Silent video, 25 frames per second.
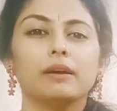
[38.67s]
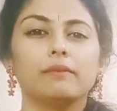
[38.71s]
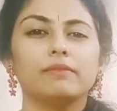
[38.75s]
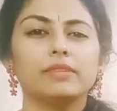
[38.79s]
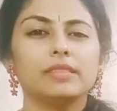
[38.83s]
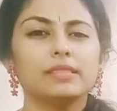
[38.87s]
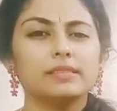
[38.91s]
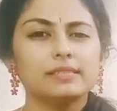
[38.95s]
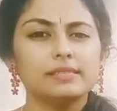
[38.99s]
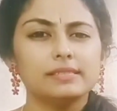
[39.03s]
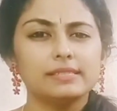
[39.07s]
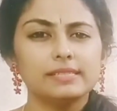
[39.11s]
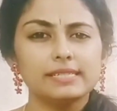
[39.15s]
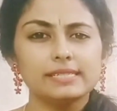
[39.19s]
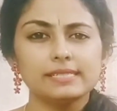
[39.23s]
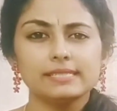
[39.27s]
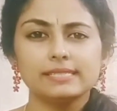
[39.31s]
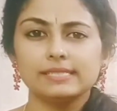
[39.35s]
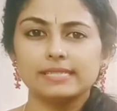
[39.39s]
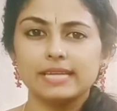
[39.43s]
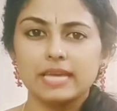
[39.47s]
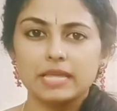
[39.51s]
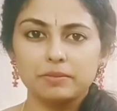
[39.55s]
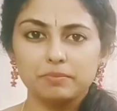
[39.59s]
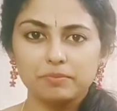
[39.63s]
with
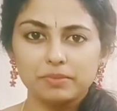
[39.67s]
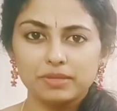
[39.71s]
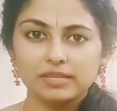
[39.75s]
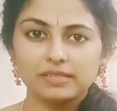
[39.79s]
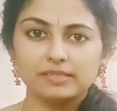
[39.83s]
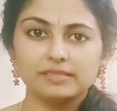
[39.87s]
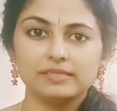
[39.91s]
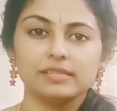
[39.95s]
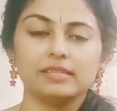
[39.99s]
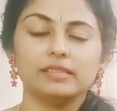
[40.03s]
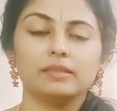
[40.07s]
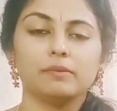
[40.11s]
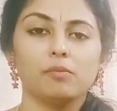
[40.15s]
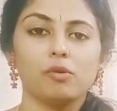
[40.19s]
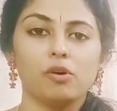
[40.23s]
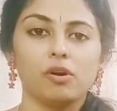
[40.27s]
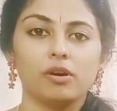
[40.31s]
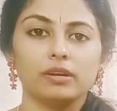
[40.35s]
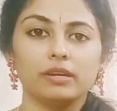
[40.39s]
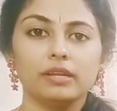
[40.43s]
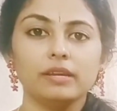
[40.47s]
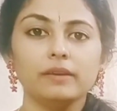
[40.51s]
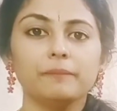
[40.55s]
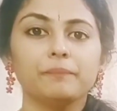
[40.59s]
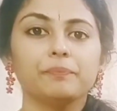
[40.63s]
just 10 minutes in the
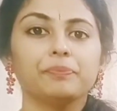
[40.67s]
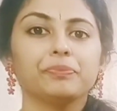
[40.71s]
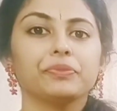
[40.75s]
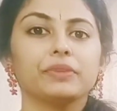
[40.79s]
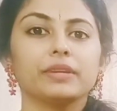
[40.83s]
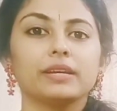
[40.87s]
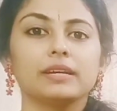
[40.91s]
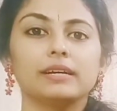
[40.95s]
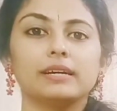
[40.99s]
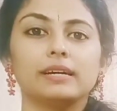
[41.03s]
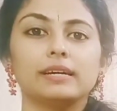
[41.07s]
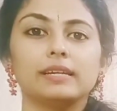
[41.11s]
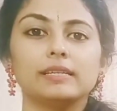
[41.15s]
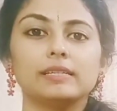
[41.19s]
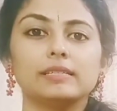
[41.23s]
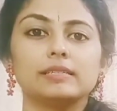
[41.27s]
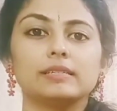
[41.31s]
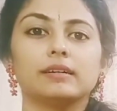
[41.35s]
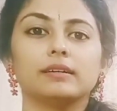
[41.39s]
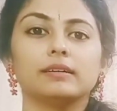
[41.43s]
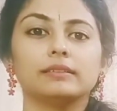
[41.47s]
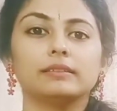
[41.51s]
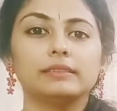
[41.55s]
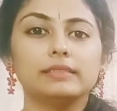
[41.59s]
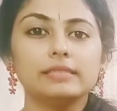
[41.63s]
morning and
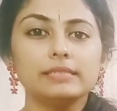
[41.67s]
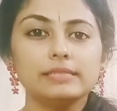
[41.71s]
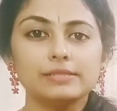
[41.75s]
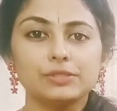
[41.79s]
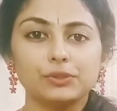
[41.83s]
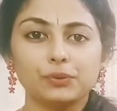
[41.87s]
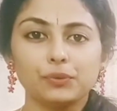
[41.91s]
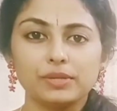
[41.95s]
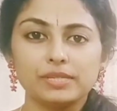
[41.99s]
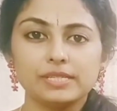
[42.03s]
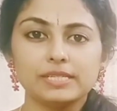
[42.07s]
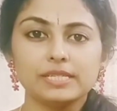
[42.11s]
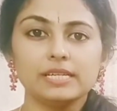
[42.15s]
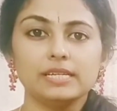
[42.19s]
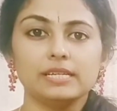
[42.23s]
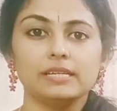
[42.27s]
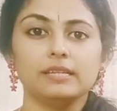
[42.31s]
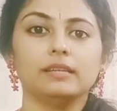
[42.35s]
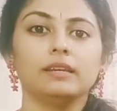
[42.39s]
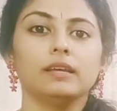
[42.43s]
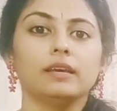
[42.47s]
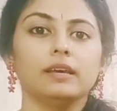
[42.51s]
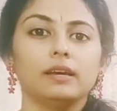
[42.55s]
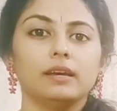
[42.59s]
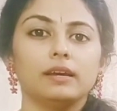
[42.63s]
uh, this
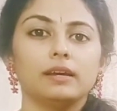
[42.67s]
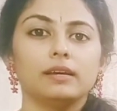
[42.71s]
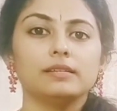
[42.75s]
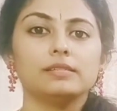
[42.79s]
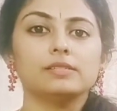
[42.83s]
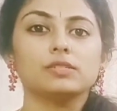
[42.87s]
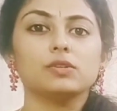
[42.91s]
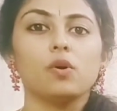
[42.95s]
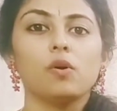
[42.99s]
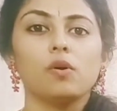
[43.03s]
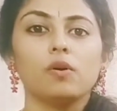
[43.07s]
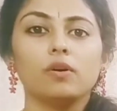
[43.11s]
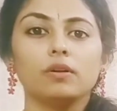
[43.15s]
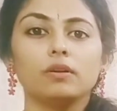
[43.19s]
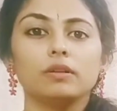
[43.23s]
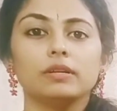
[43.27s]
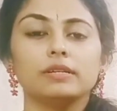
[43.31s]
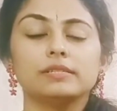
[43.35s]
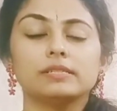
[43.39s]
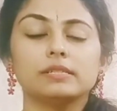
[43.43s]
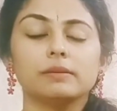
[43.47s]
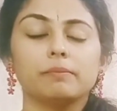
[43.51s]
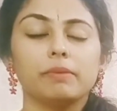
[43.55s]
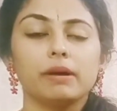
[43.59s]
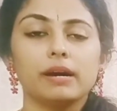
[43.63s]
routine is called
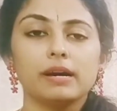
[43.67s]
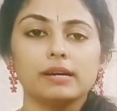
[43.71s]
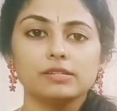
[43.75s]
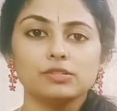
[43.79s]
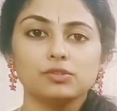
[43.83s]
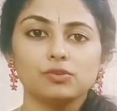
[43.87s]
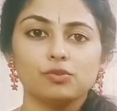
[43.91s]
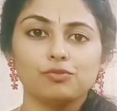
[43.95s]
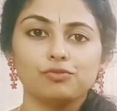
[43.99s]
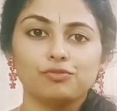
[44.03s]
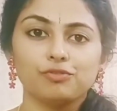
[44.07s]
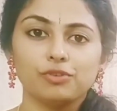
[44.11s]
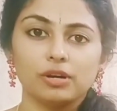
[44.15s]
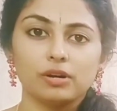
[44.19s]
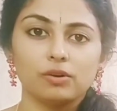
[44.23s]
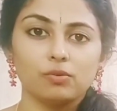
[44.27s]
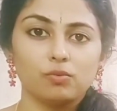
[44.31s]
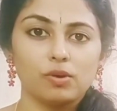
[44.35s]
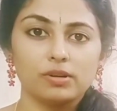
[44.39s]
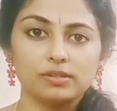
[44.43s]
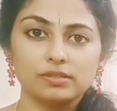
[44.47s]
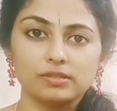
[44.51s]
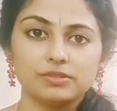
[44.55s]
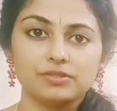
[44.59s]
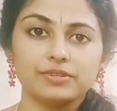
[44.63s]
is a part of uh,
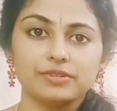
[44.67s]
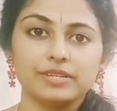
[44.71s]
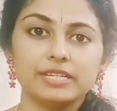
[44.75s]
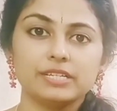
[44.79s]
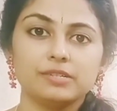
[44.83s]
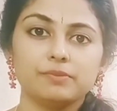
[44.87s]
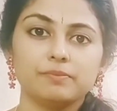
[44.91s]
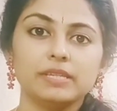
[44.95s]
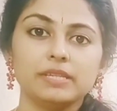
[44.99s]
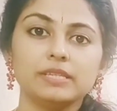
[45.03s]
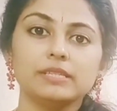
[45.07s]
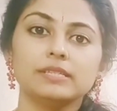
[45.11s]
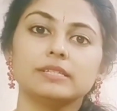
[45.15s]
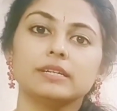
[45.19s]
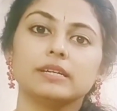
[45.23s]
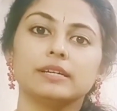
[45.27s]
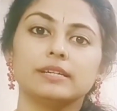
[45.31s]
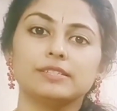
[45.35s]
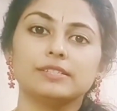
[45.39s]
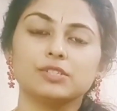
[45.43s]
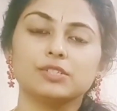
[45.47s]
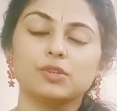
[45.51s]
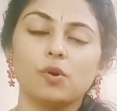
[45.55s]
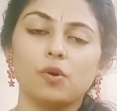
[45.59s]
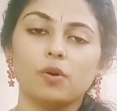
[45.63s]
water treatment
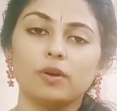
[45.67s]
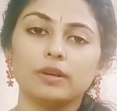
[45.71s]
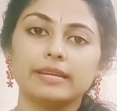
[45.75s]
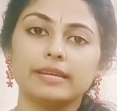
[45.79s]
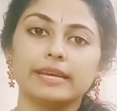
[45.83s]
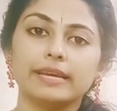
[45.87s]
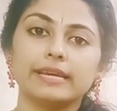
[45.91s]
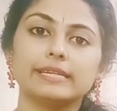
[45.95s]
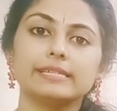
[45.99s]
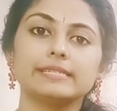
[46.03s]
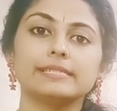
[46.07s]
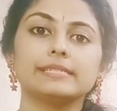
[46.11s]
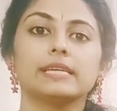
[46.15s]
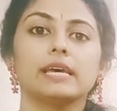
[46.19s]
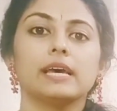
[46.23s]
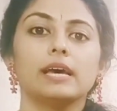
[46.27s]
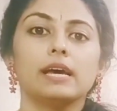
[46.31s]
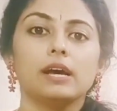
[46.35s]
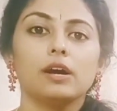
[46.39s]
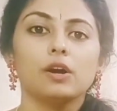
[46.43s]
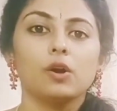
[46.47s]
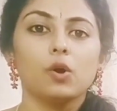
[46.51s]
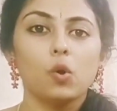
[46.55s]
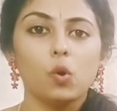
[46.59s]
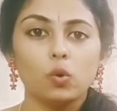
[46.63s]
it's called as
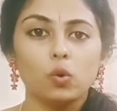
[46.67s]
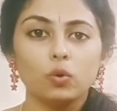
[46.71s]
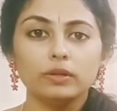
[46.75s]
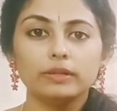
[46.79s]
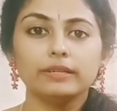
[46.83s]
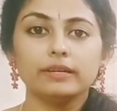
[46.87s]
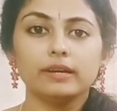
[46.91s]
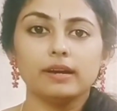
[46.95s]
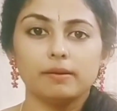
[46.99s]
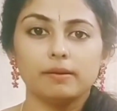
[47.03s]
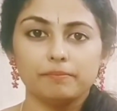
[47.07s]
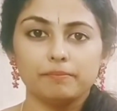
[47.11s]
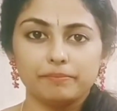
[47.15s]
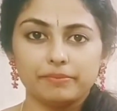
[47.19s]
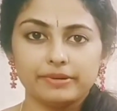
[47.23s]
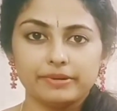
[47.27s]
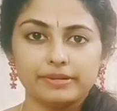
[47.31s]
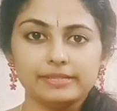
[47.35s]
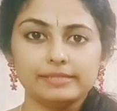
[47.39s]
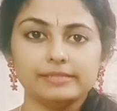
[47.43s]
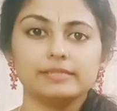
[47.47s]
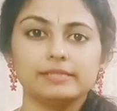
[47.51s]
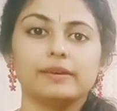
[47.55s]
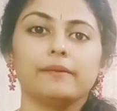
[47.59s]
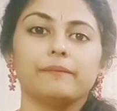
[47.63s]
cold
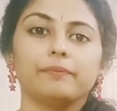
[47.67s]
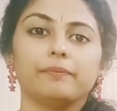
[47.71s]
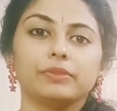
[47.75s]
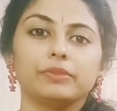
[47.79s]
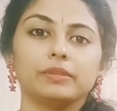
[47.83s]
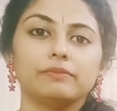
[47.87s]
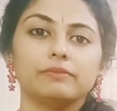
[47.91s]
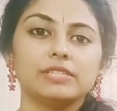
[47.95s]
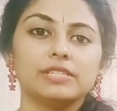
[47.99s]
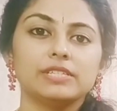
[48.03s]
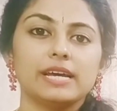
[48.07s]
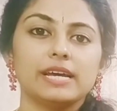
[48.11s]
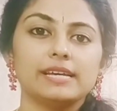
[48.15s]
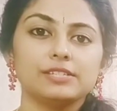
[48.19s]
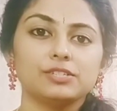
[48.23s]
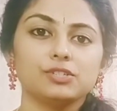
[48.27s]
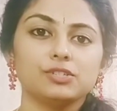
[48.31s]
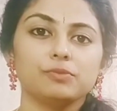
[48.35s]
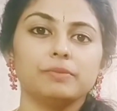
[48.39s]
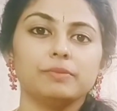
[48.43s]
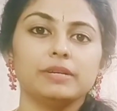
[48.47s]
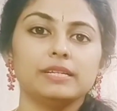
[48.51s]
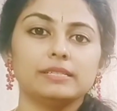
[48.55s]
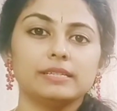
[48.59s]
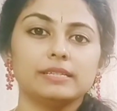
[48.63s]
compress which has
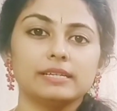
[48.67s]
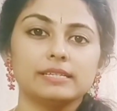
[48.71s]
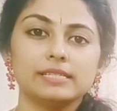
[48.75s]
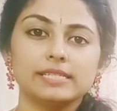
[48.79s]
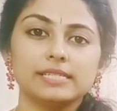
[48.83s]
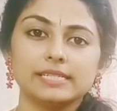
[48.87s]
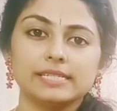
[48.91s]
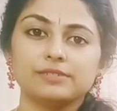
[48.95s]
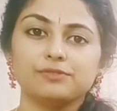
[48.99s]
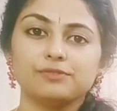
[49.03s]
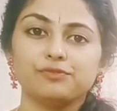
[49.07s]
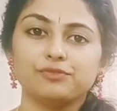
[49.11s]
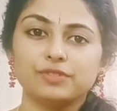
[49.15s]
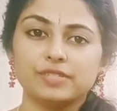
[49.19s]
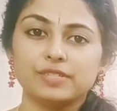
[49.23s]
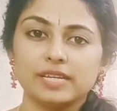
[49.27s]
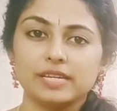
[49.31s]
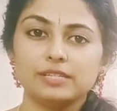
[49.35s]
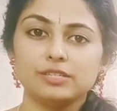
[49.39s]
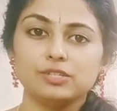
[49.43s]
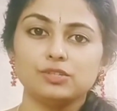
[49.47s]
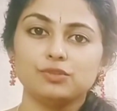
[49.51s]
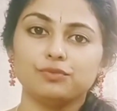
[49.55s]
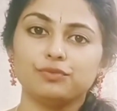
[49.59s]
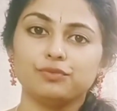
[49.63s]
to be done just
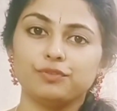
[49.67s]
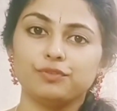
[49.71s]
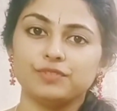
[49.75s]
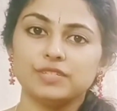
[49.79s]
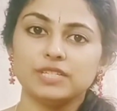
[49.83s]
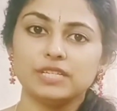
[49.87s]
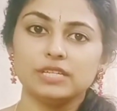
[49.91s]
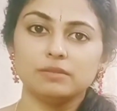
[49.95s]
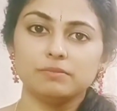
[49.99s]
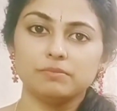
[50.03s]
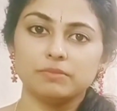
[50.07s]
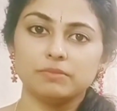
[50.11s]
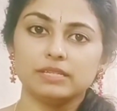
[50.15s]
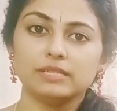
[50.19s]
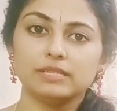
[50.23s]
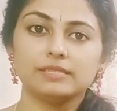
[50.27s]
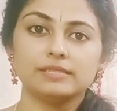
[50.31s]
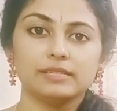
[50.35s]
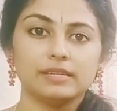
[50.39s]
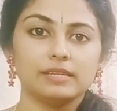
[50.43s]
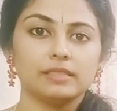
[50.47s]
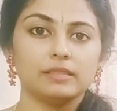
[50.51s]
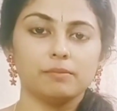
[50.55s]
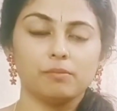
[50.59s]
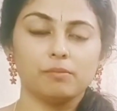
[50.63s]
10 to 15
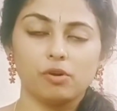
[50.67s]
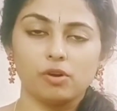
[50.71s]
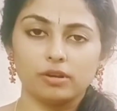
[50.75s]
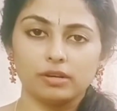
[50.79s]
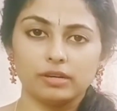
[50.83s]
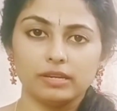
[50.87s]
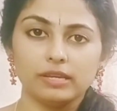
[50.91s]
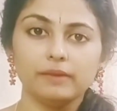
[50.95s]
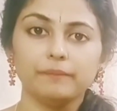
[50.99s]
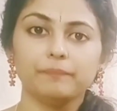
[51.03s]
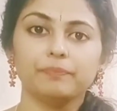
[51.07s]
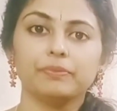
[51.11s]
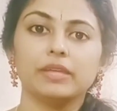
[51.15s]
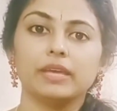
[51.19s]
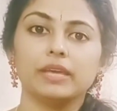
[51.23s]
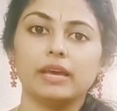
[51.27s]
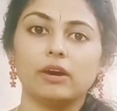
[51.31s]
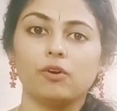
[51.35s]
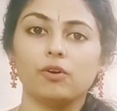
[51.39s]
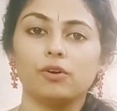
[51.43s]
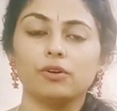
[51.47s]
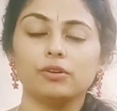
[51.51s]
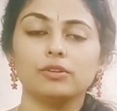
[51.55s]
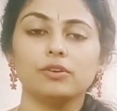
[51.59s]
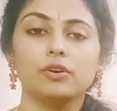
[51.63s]
minutes in the morning
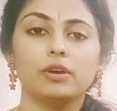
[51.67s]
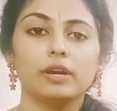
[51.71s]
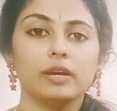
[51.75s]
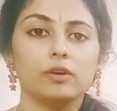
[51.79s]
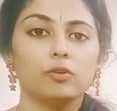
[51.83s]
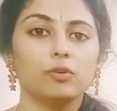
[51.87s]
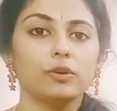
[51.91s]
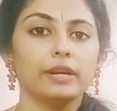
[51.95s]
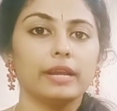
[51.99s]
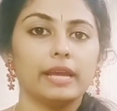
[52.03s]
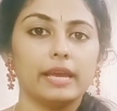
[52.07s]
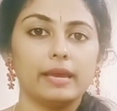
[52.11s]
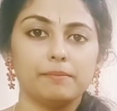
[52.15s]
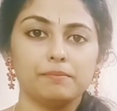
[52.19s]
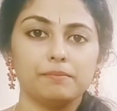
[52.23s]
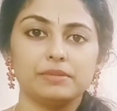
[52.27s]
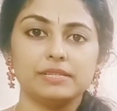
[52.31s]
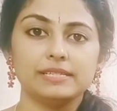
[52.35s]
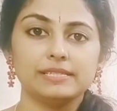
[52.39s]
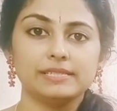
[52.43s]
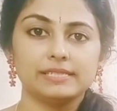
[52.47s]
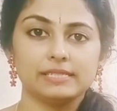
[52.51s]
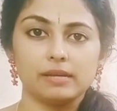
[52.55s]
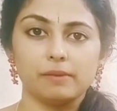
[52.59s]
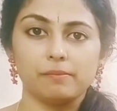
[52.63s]
on your
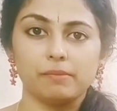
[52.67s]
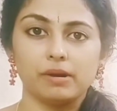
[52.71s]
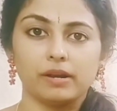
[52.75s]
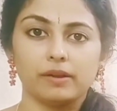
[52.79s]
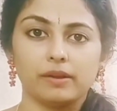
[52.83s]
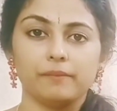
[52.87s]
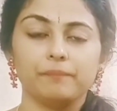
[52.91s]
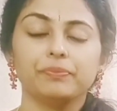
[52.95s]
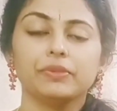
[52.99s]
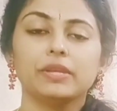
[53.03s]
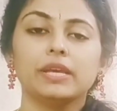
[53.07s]
empty stomach.